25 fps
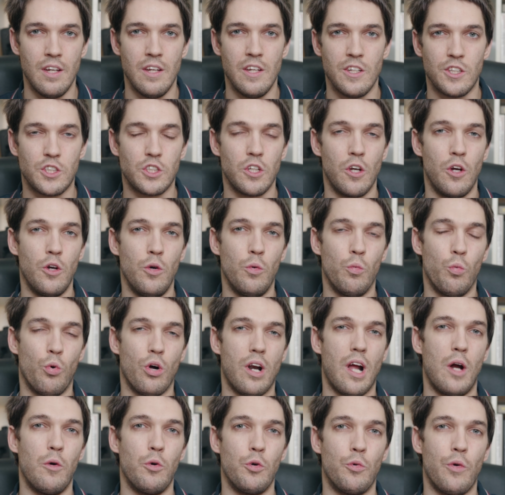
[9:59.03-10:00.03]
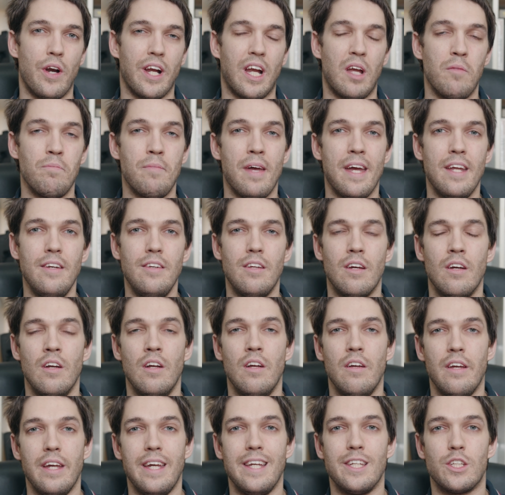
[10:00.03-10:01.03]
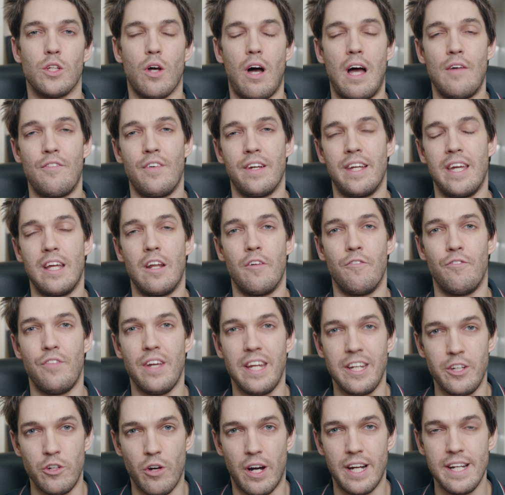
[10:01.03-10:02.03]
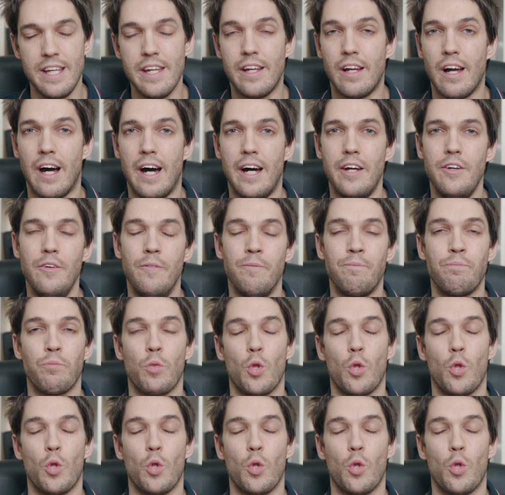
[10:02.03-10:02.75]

So what I would recommend is either get a V90 card